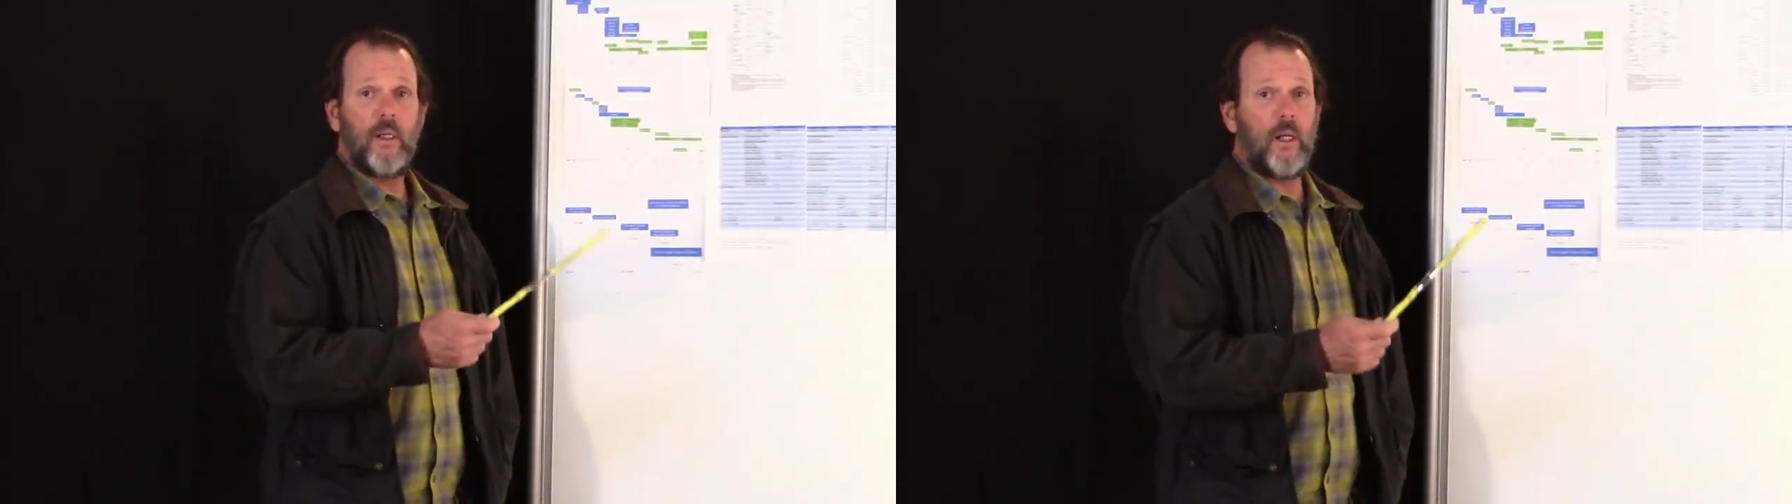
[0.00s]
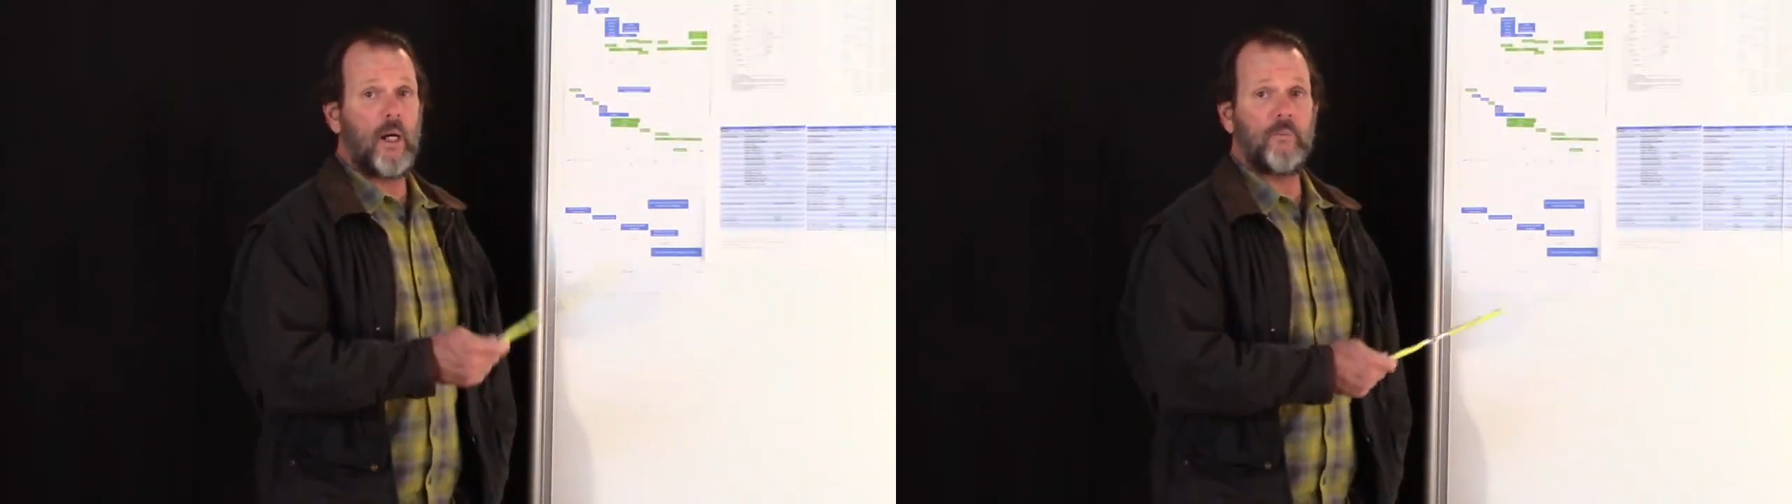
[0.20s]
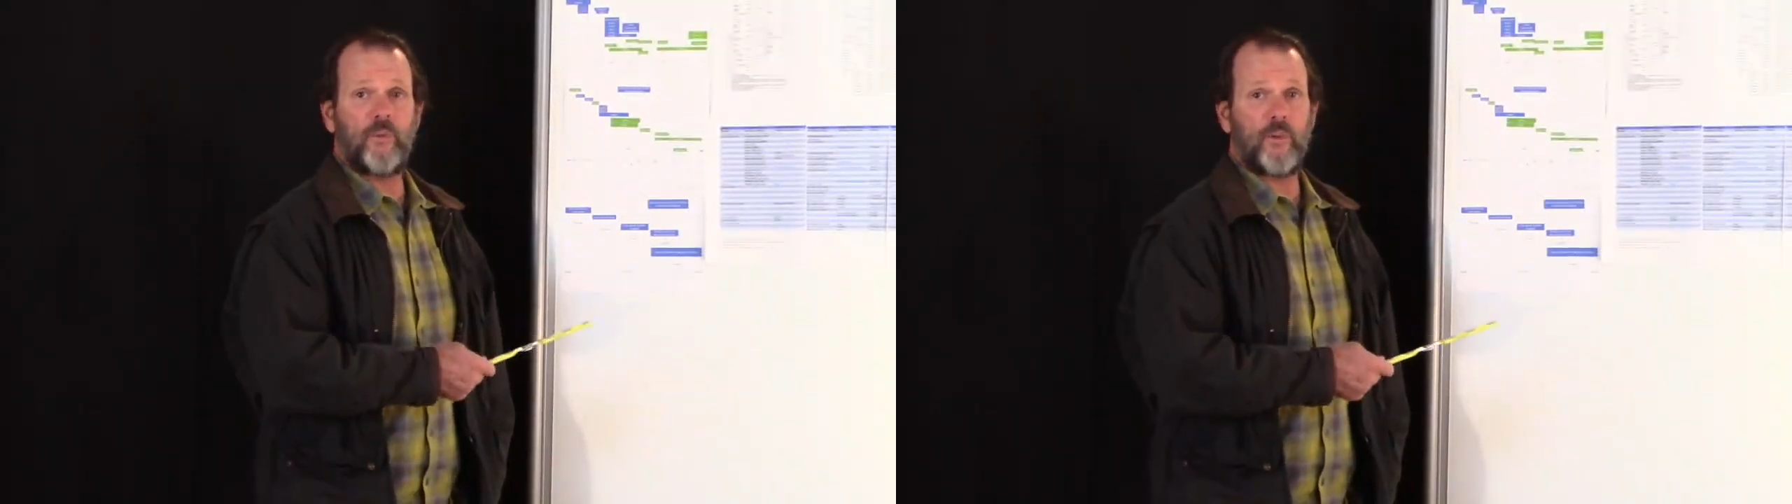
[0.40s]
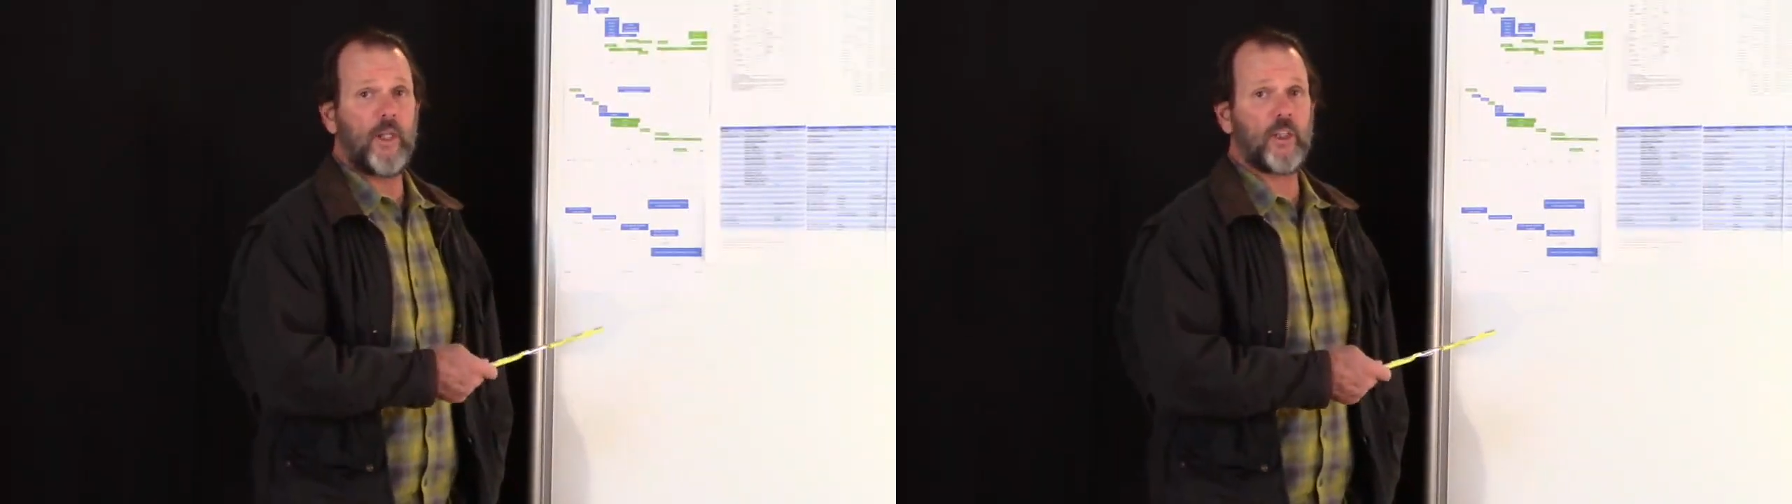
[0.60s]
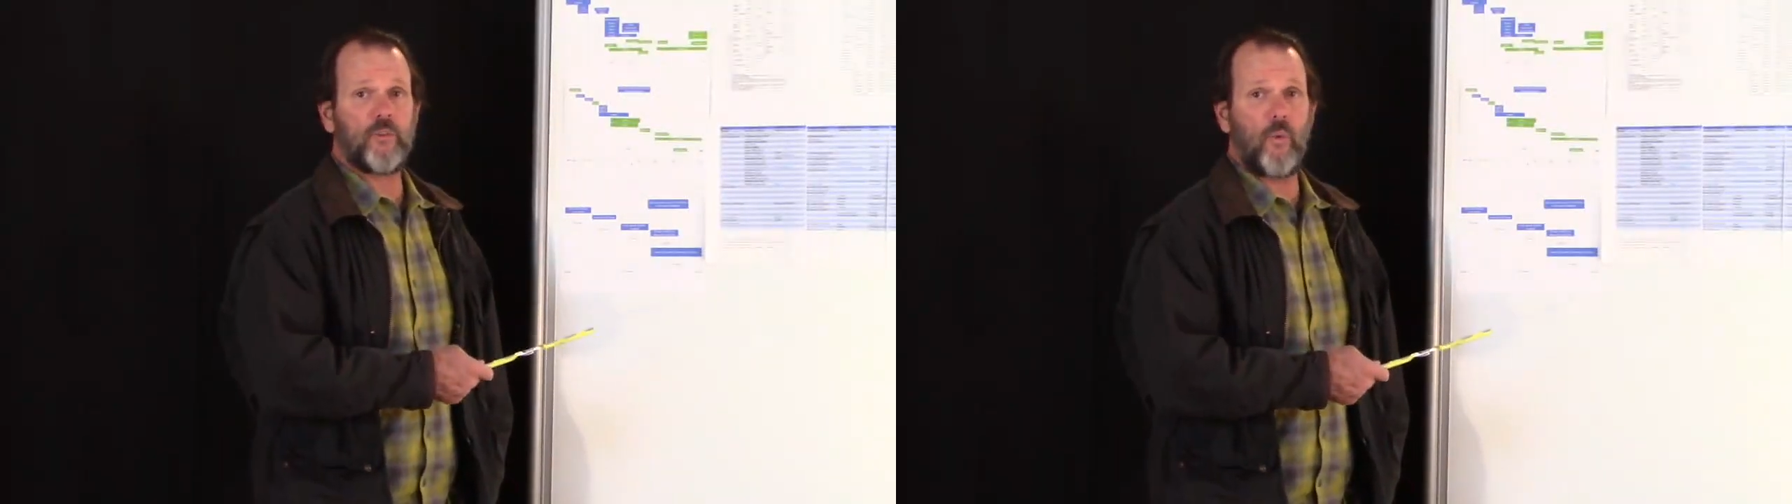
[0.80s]
for the
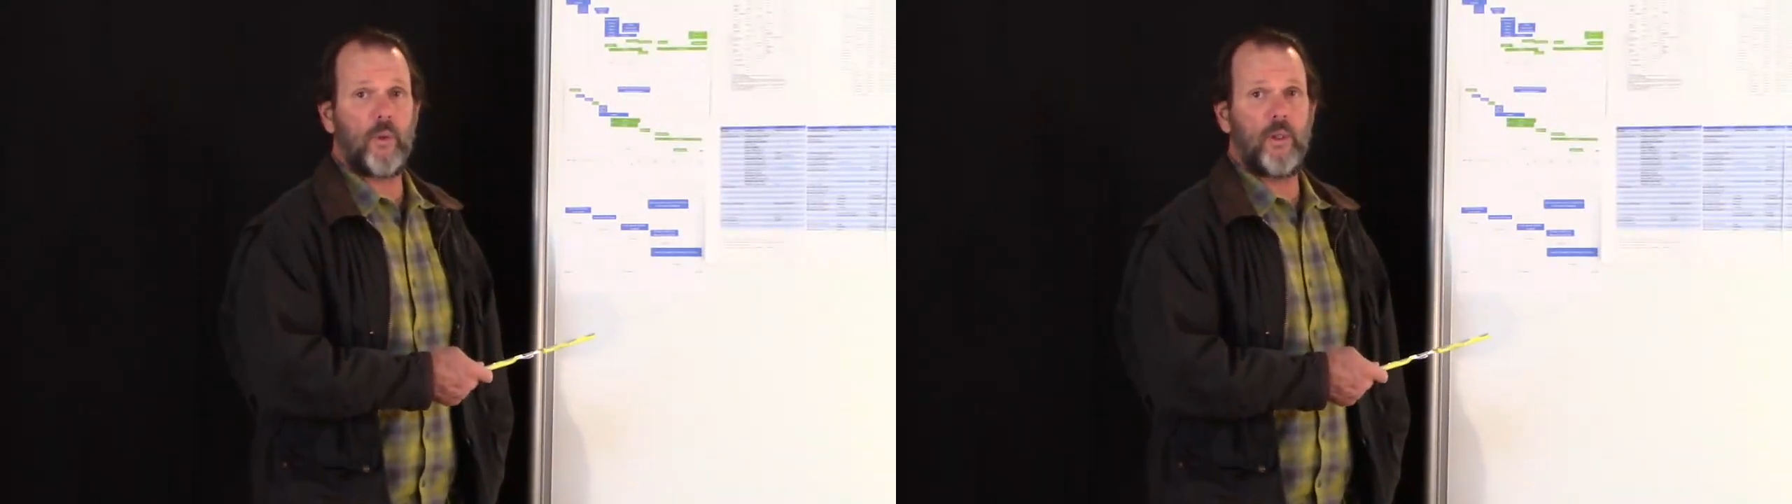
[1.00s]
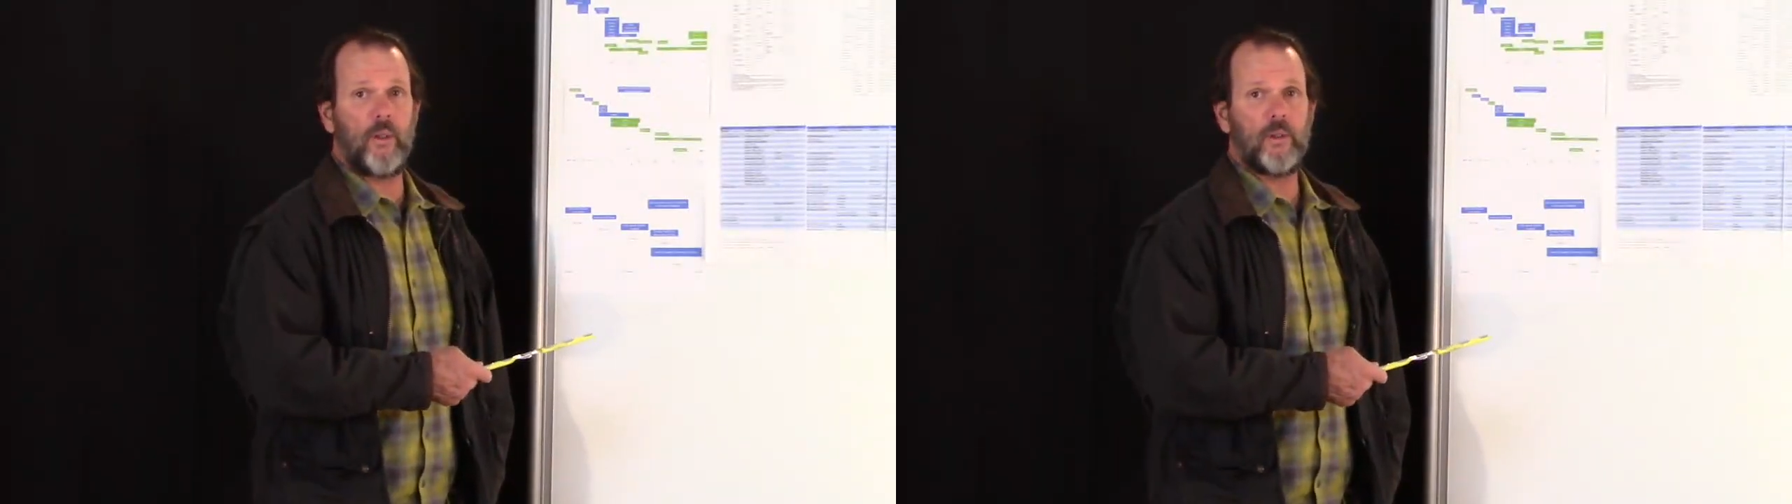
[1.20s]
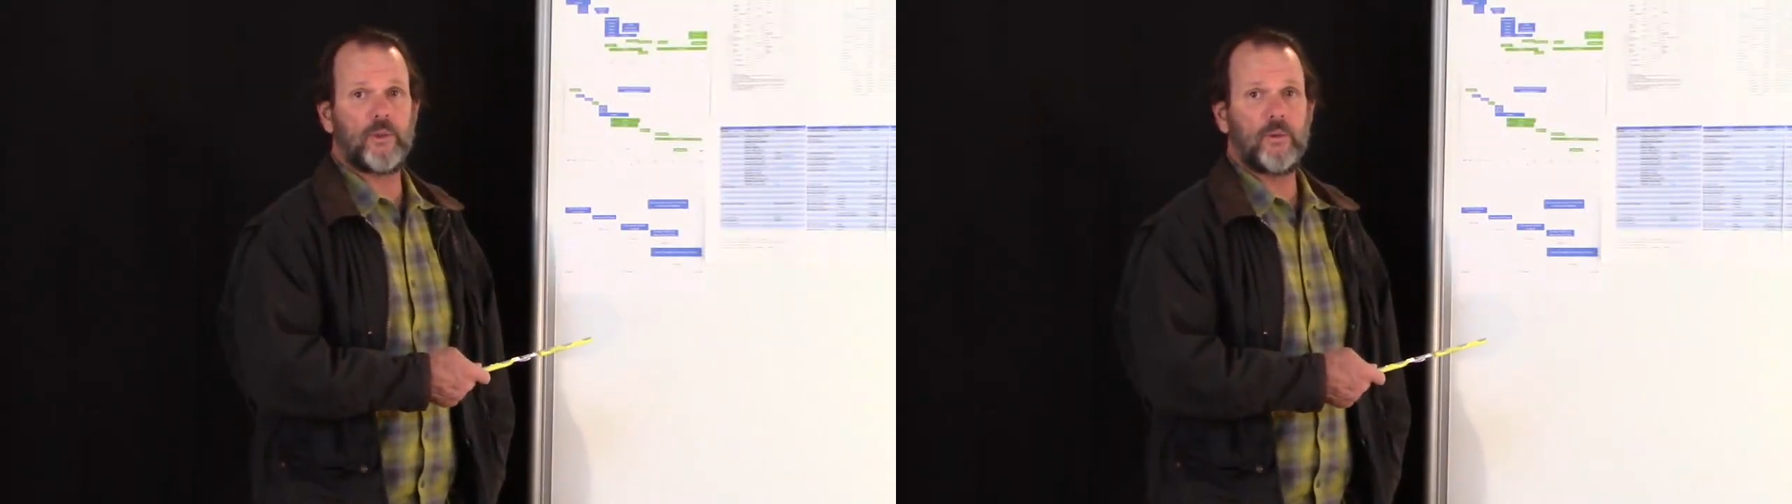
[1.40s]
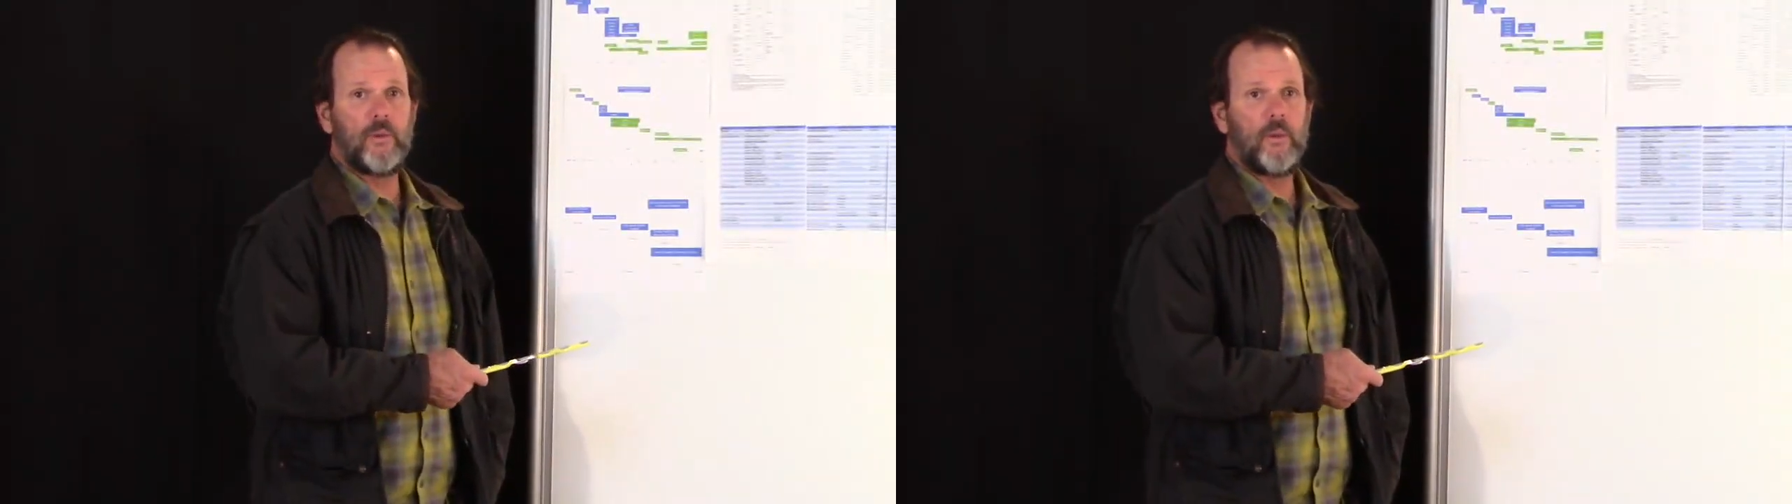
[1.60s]
next 4 years.